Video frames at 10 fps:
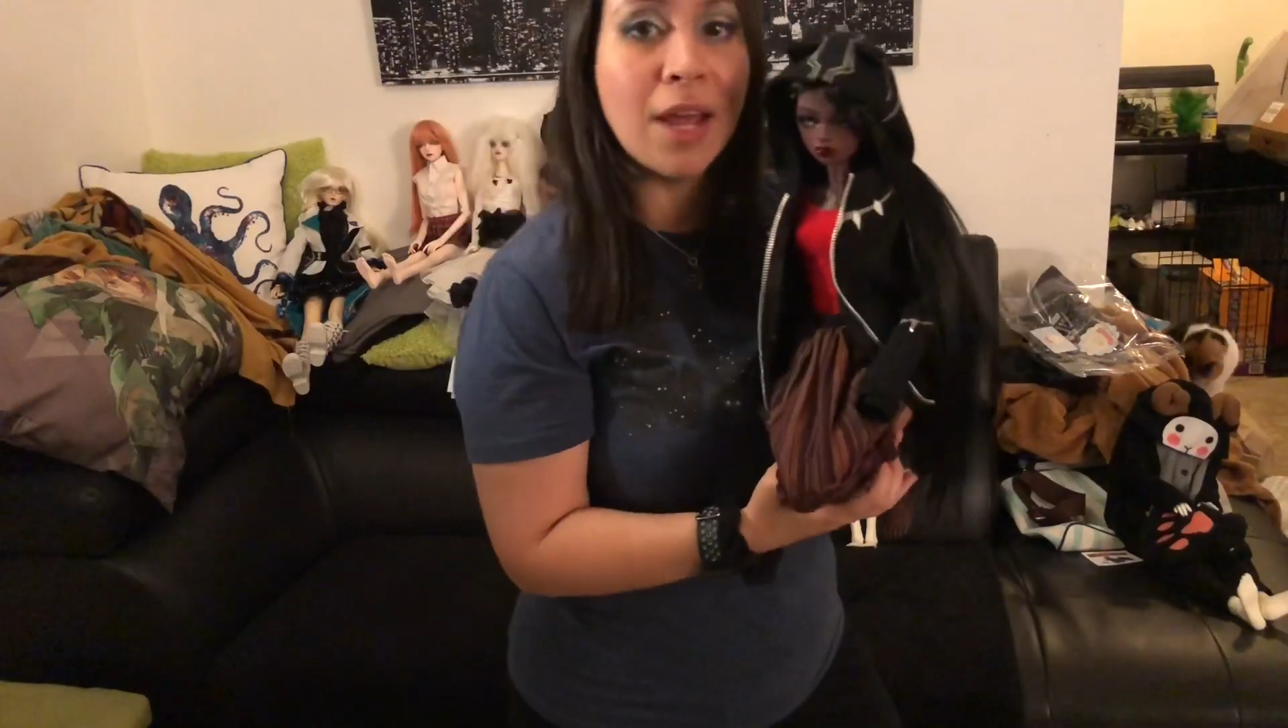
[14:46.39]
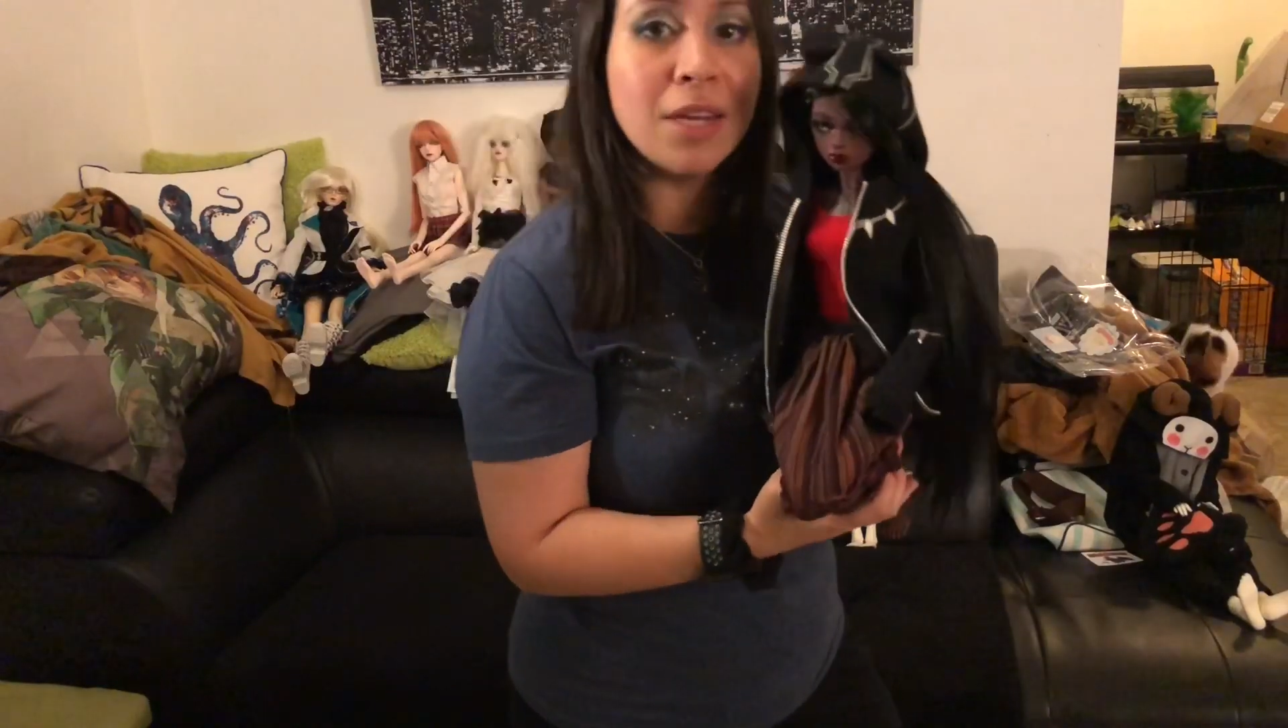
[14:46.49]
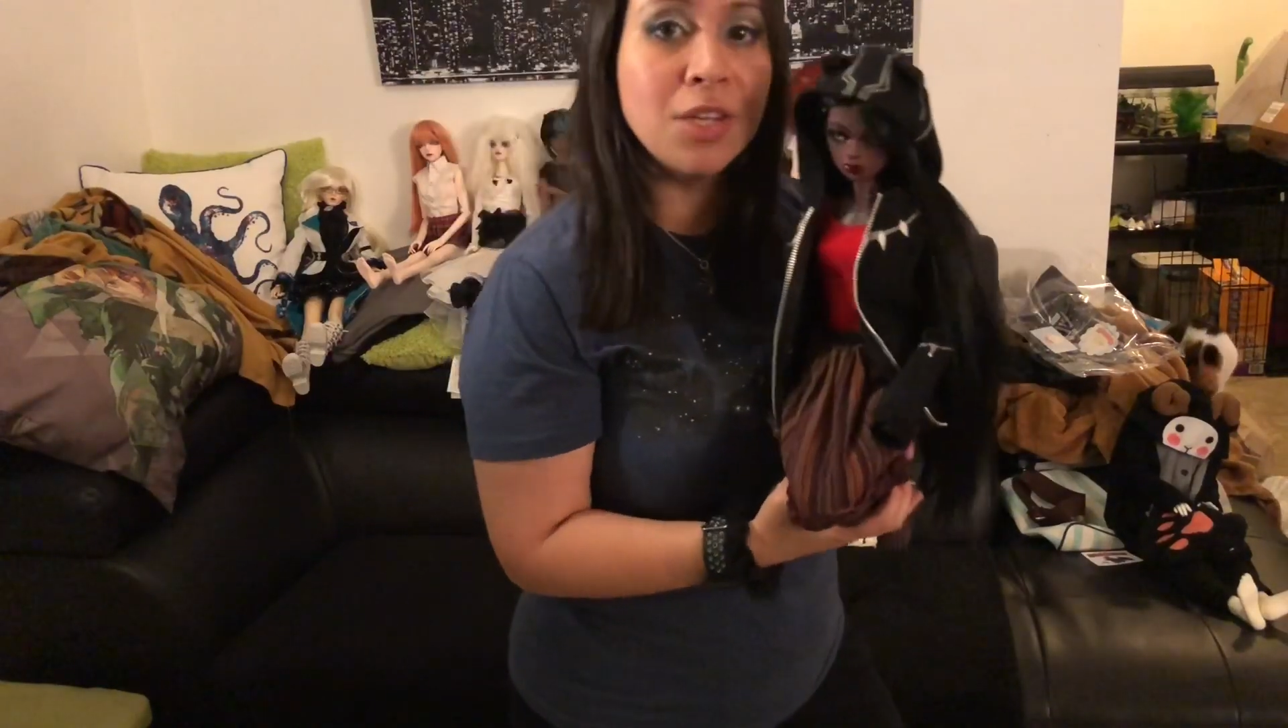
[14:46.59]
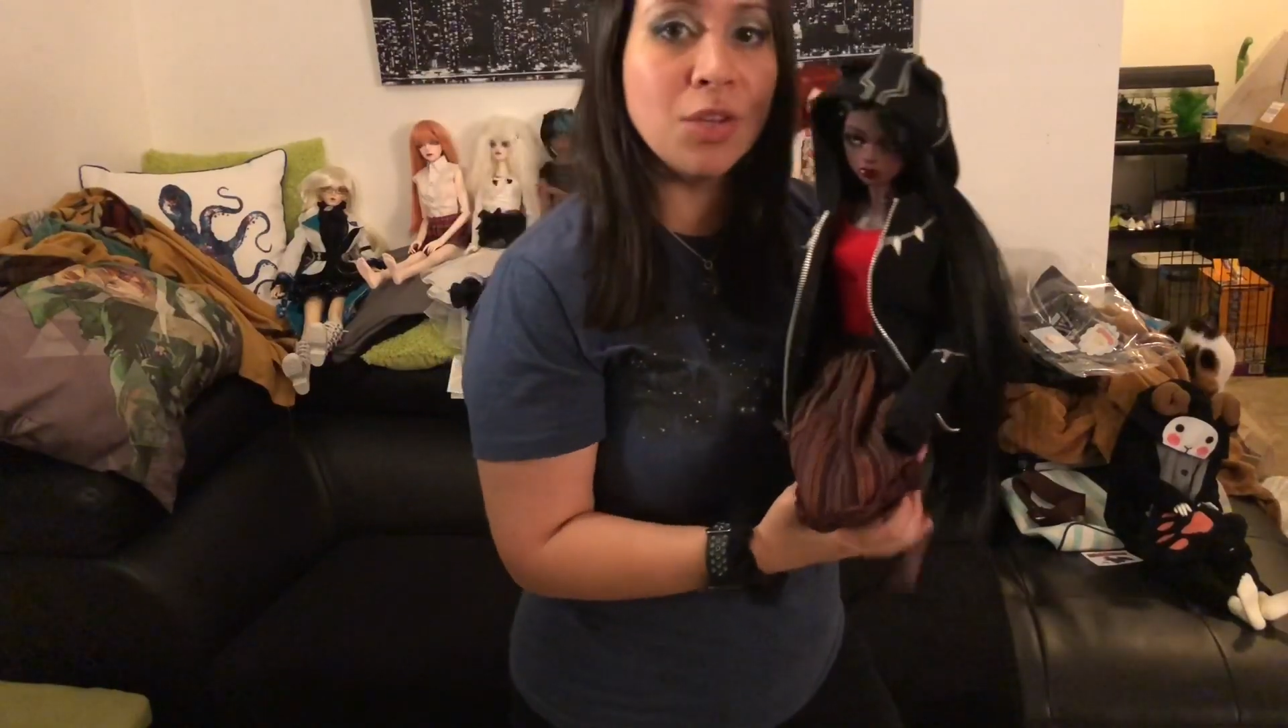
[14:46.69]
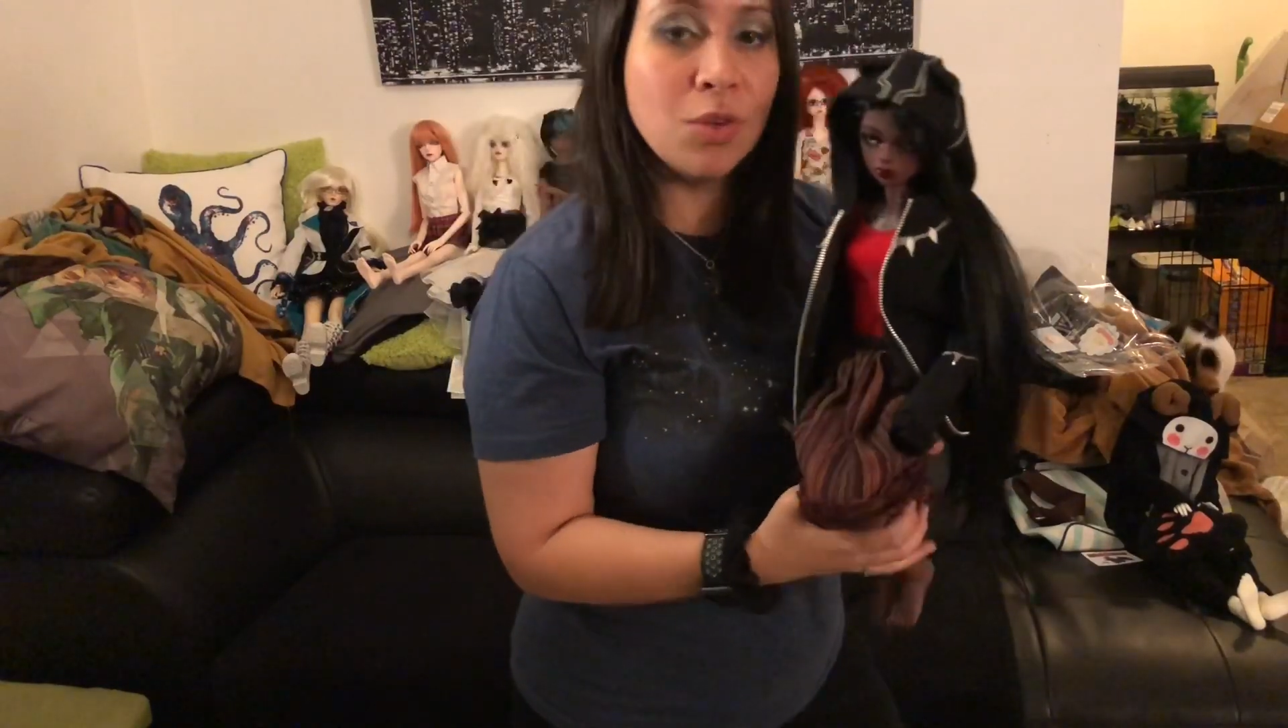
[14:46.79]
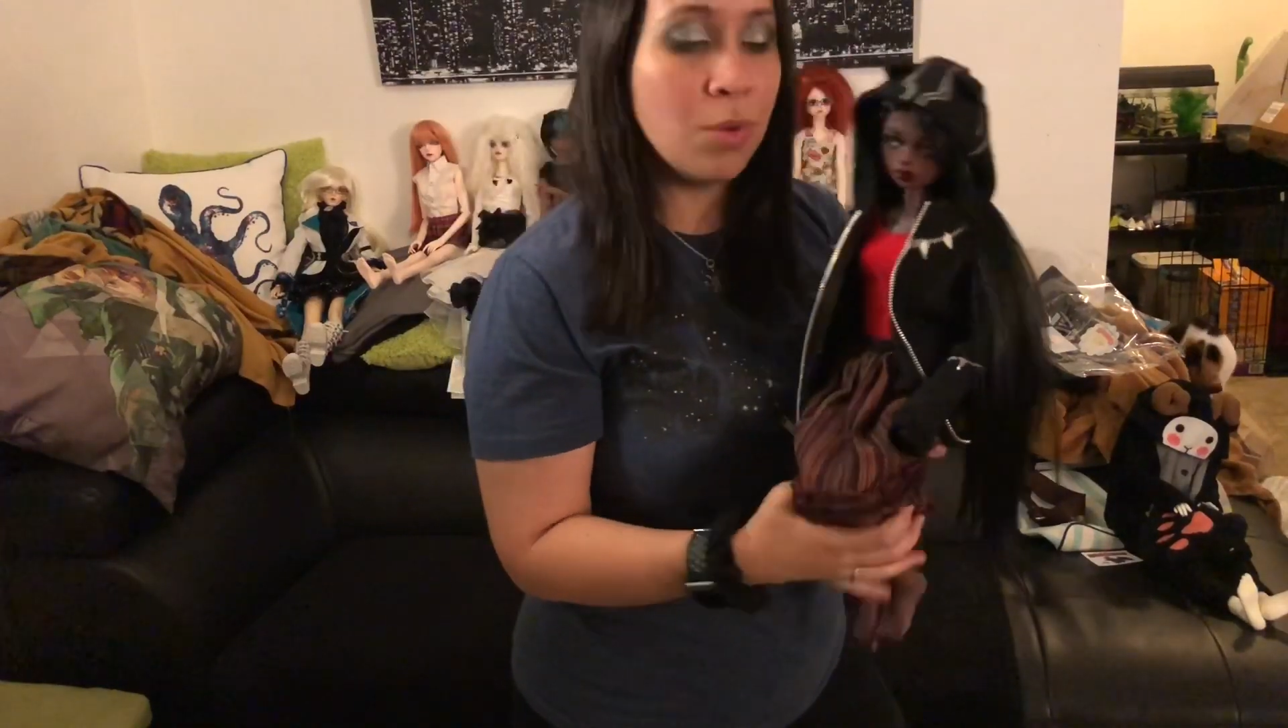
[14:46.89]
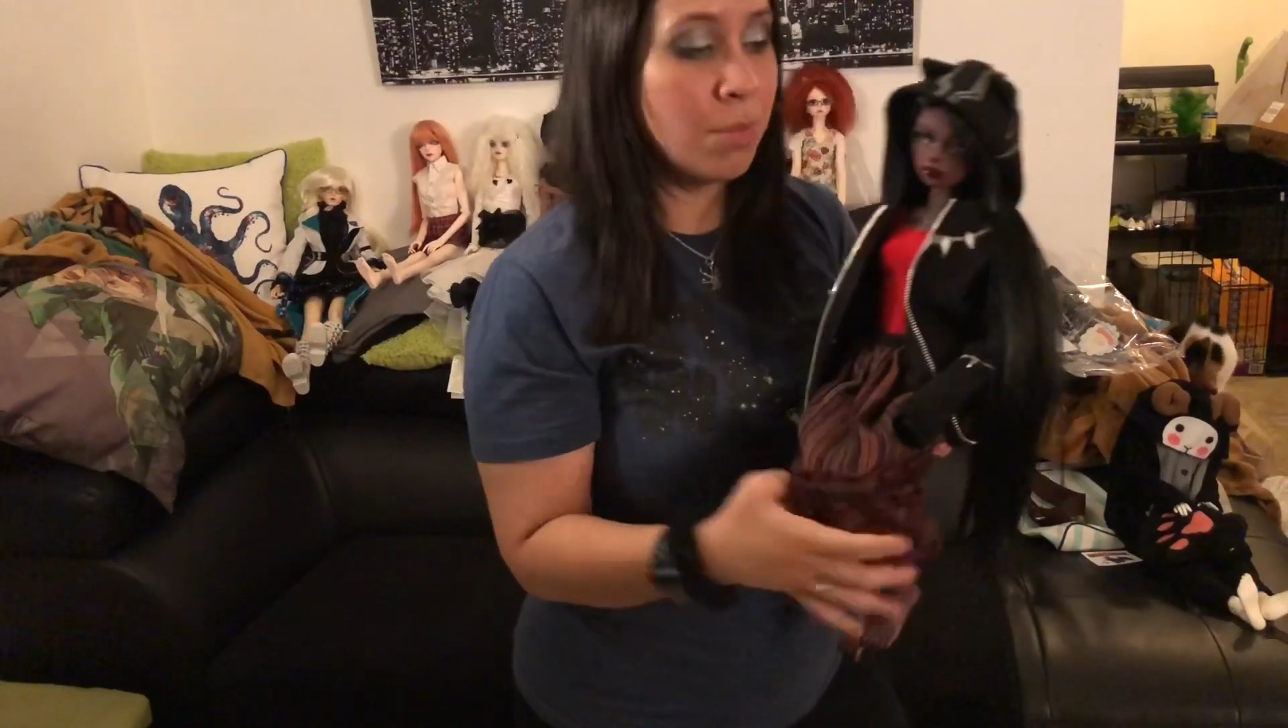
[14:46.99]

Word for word: got to do